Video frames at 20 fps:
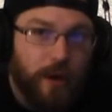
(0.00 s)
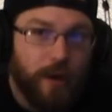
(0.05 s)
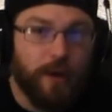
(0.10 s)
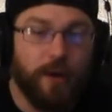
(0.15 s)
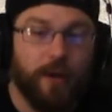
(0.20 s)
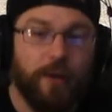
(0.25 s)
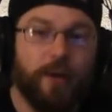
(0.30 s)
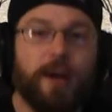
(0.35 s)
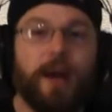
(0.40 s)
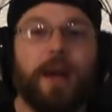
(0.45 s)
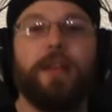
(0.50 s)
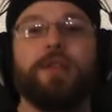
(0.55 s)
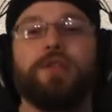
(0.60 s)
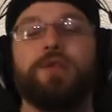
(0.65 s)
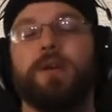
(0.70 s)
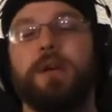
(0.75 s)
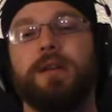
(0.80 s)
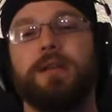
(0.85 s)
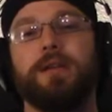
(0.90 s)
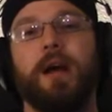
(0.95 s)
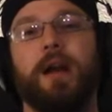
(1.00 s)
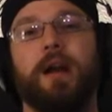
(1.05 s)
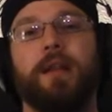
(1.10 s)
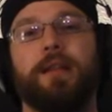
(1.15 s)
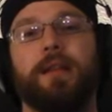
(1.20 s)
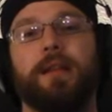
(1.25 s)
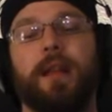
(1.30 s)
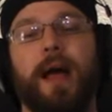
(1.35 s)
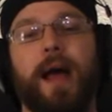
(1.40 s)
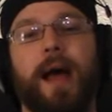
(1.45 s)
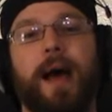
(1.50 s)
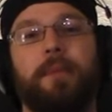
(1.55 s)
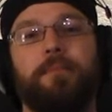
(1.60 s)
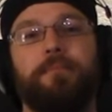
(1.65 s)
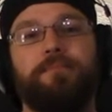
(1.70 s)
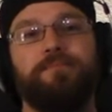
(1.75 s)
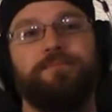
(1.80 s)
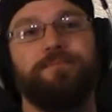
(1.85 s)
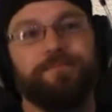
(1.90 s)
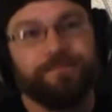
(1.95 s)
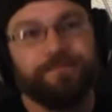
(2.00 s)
Another guy that trains out at the lab.